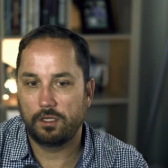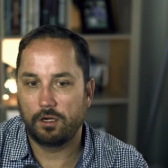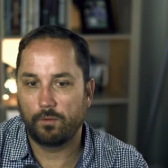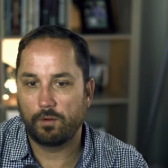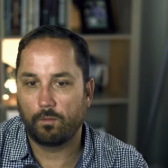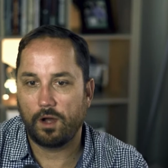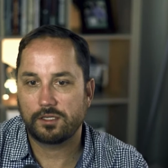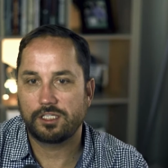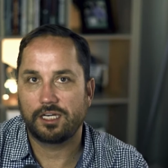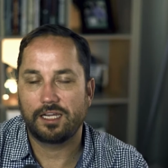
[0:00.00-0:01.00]
we were
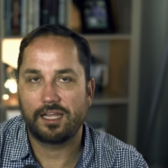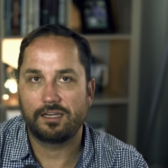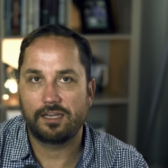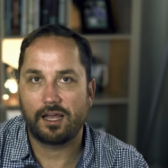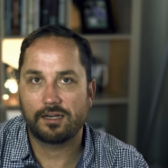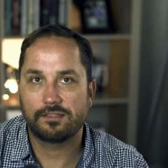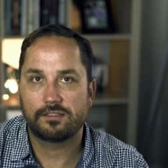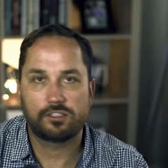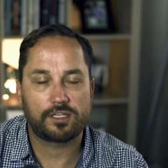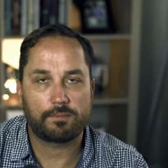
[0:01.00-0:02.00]
watching it, and
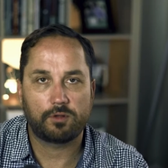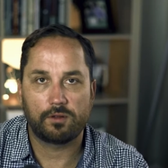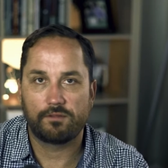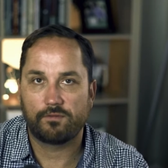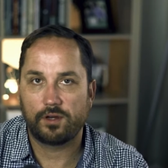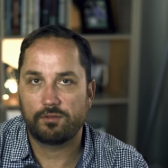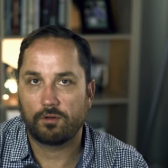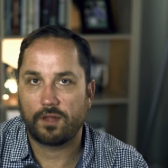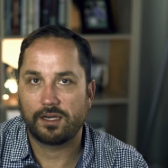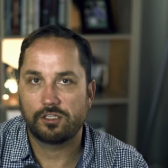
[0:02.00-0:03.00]
Giannis just kept going to the free
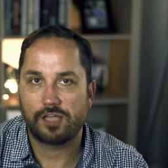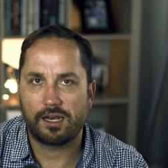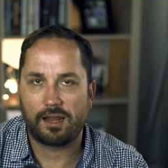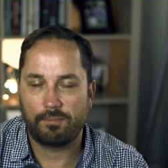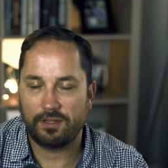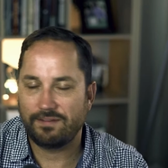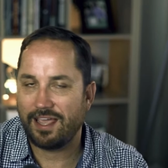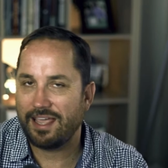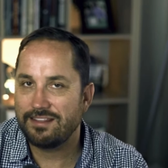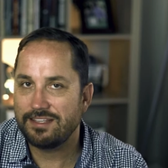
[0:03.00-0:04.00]
throw line, shot, I
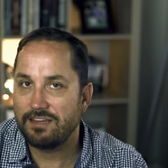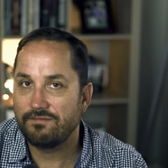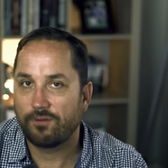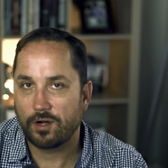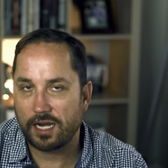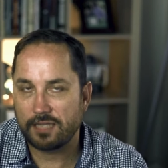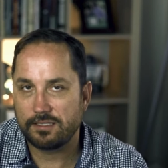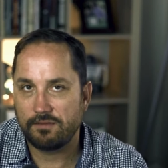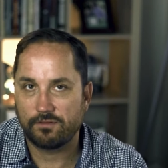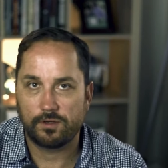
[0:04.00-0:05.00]
believe, 18 for
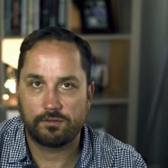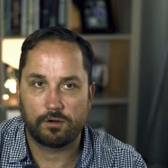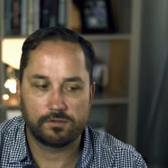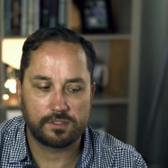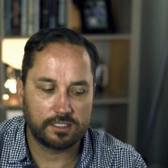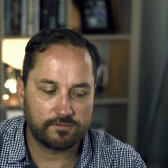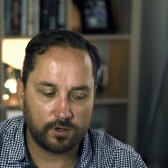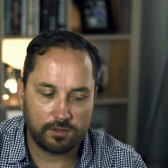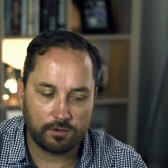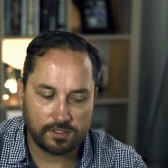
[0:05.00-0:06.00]
19 free throws. And his
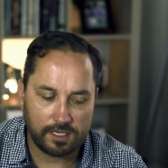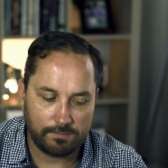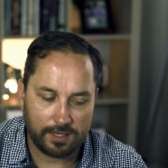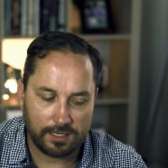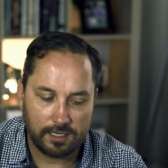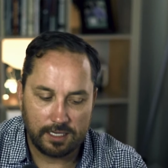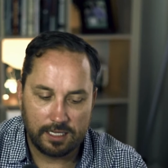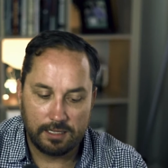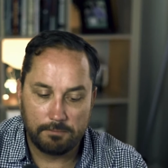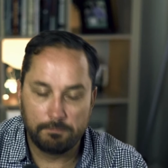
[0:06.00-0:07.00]
free throws had been
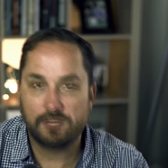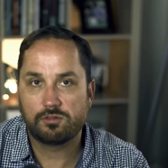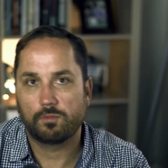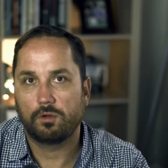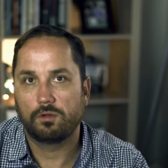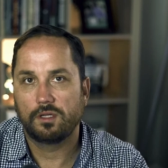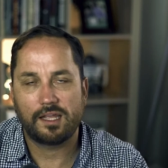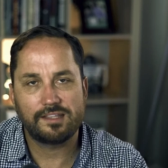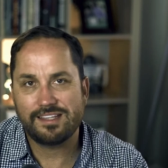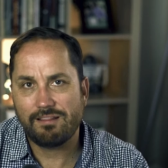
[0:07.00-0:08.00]
miserable.
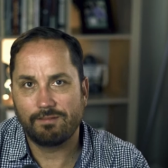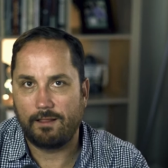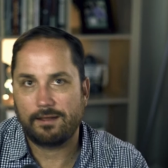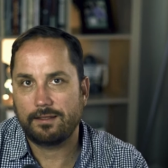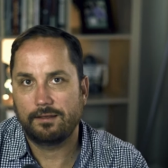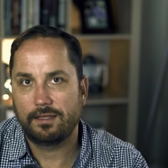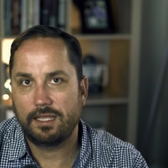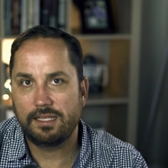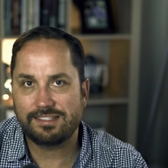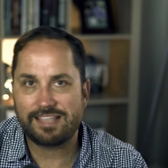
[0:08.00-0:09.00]
It's not luck.
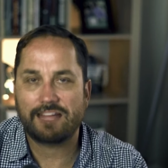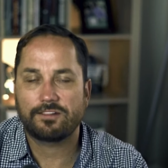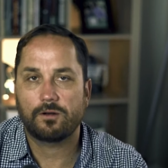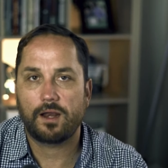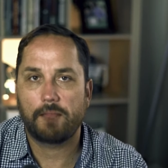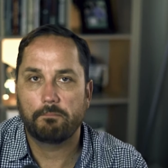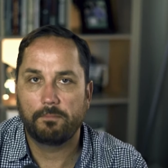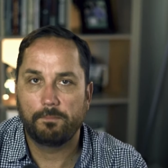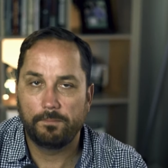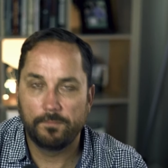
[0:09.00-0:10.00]
He sat there and
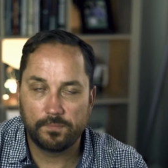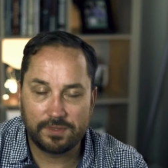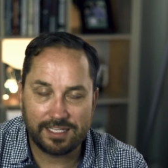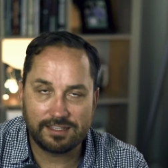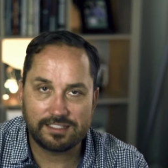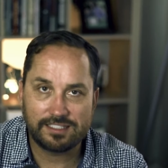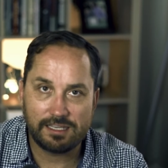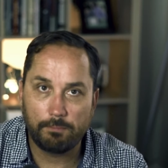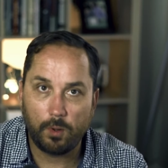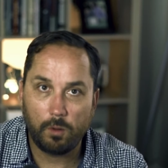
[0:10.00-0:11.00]
did the
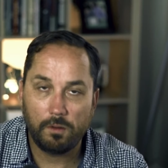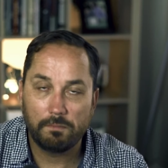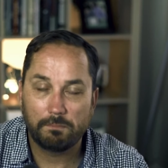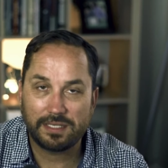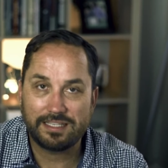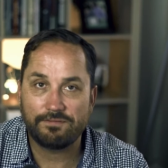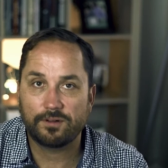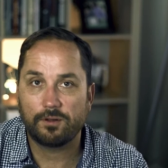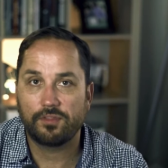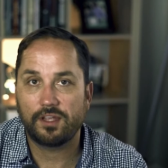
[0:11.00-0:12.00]
simple but
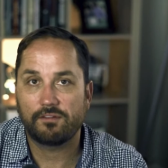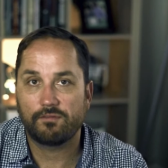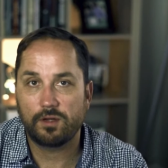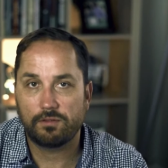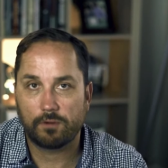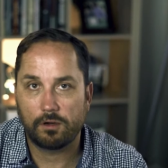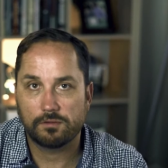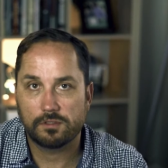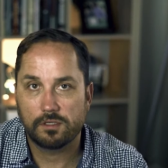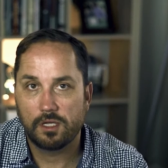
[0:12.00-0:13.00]
difficult thing of free
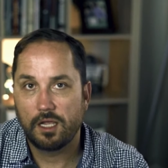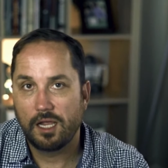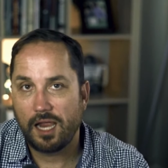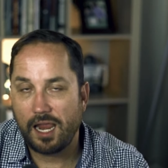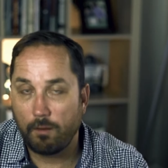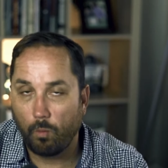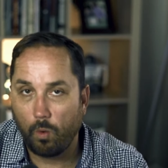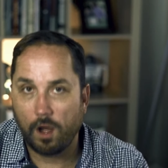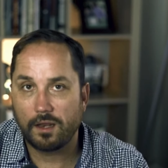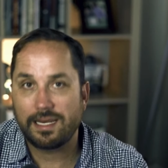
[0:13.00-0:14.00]
throws and
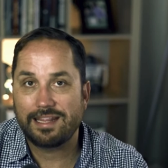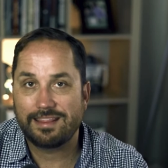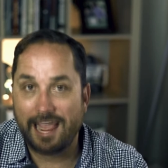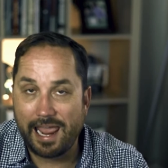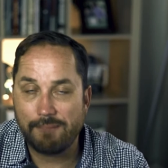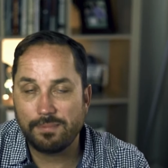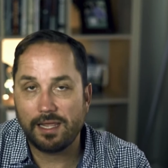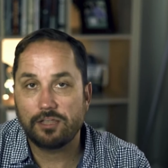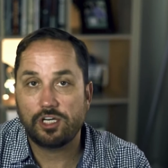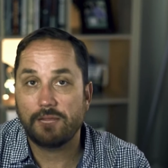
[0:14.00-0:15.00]
won the
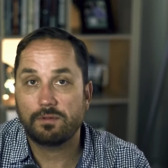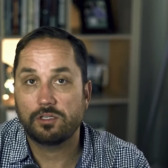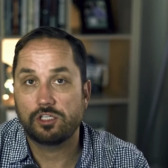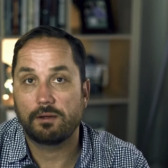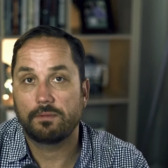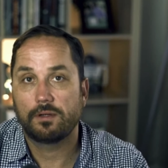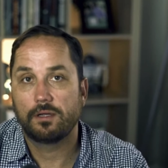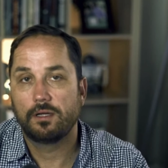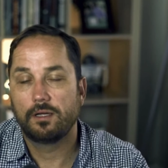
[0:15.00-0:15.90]
NBA championship.